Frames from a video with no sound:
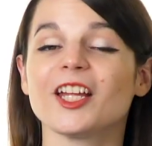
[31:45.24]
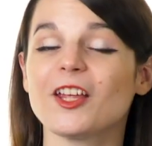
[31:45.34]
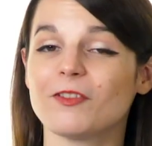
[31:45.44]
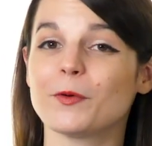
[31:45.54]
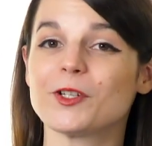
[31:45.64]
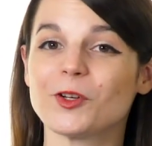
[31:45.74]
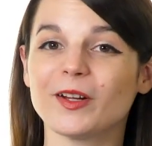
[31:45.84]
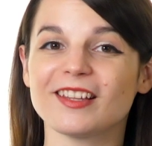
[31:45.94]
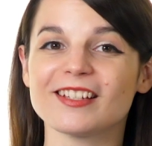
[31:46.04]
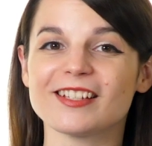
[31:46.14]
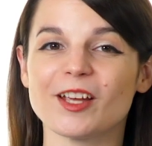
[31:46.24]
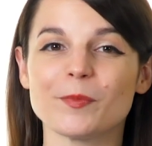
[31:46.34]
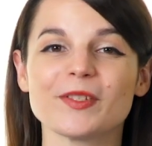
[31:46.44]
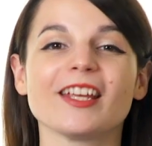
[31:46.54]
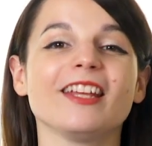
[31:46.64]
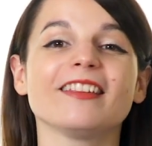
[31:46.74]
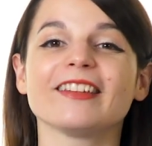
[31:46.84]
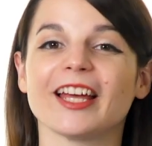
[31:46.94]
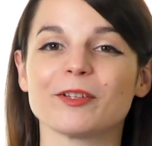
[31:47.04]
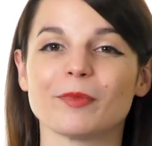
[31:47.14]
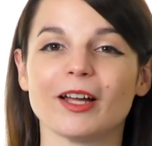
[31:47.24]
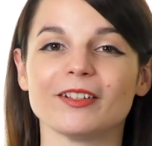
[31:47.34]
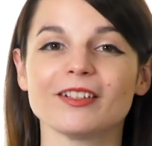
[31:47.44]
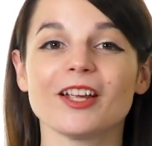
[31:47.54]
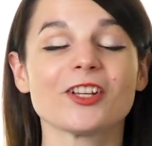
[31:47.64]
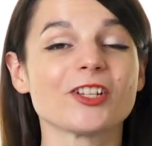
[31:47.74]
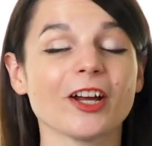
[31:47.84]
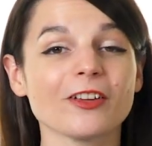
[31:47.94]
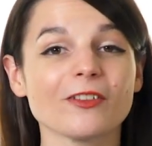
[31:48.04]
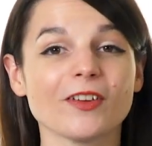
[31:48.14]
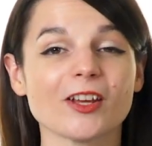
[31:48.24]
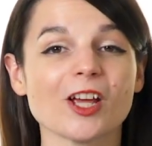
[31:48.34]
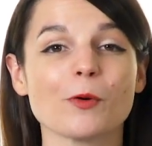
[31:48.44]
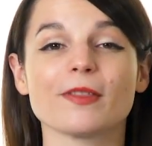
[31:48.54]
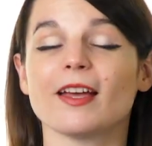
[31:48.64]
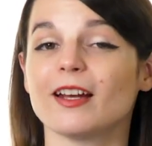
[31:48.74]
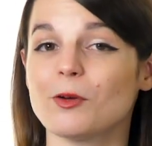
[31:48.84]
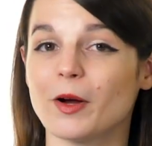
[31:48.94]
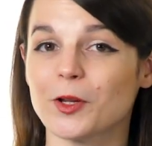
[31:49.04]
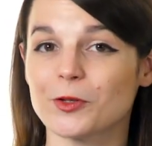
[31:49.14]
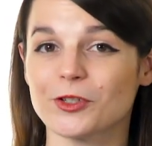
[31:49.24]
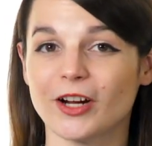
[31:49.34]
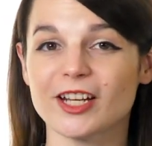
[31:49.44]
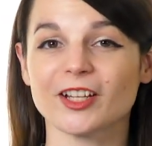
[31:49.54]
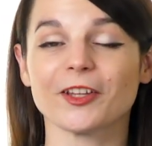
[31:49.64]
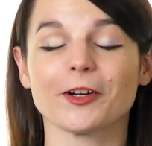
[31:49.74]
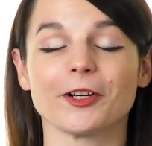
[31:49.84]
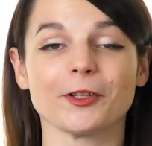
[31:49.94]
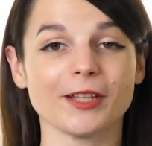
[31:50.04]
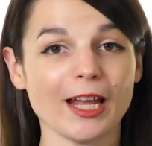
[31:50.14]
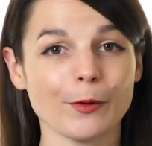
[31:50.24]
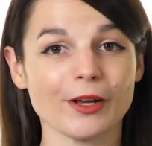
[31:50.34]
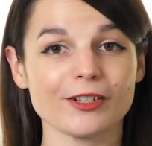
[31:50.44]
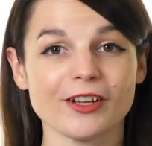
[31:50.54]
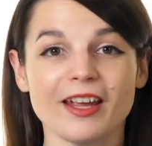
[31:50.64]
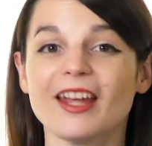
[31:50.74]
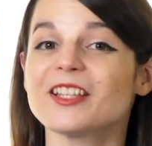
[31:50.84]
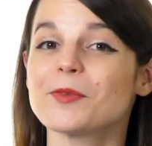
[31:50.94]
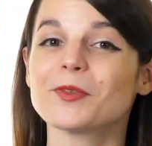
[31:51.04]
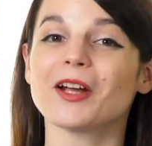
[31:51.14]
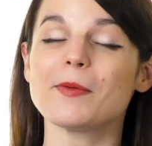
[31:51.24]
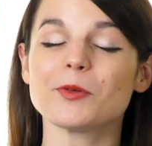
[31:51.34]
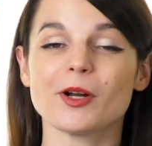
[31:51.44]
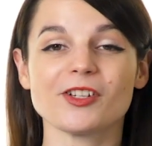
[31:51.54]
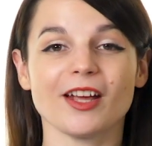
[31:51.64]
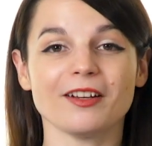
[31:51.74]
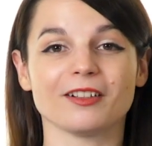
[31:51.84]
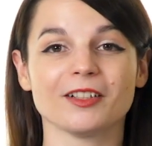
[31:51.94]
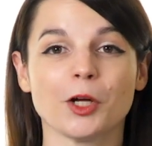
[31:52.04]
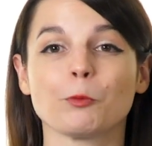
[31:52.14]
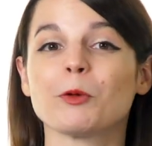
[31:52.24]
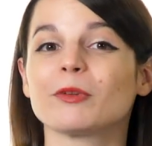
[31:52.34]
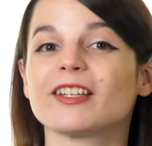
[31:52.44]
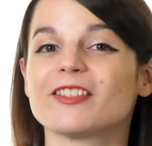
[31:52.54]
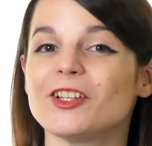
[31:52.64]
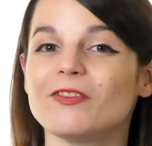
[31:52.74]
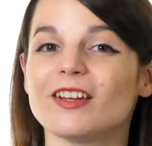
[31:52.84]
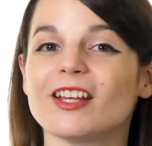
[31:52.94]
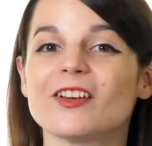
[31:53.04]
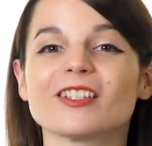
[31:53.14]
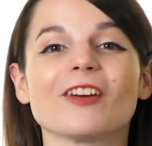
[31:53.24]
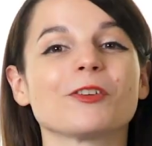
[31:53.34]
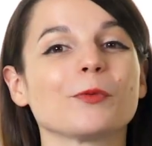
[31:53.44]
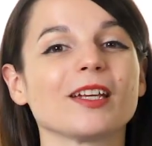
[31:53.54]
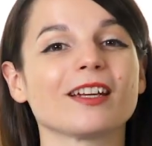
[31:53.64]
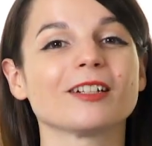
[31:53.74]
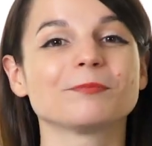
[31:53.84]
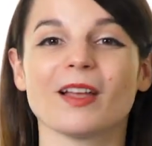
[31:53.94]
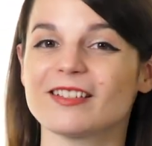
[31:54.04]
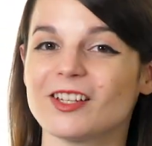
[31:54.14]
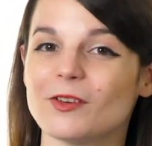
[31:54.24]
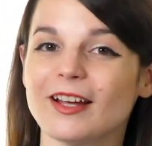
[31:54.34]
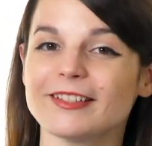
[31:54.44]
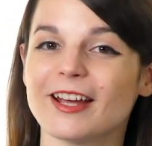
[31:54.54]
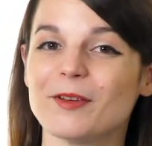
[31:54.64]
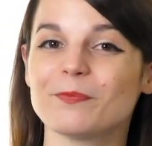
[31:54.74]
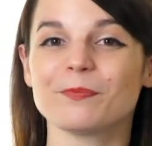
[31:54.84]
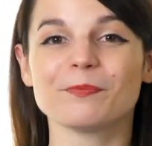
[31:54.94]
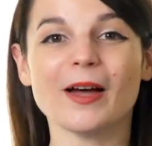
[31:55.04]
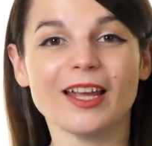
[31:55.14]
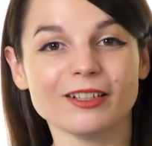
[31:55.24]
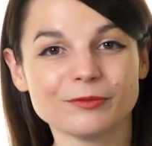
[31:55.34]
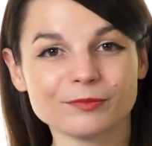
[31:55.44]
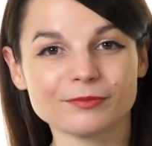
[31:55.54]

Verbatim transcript: If you enjoyed these tips, hit the like button, share the video with anyone who's trying to learn a new language, and subscribe to our channel. We release new videos every week. I'll see you next time. Bye!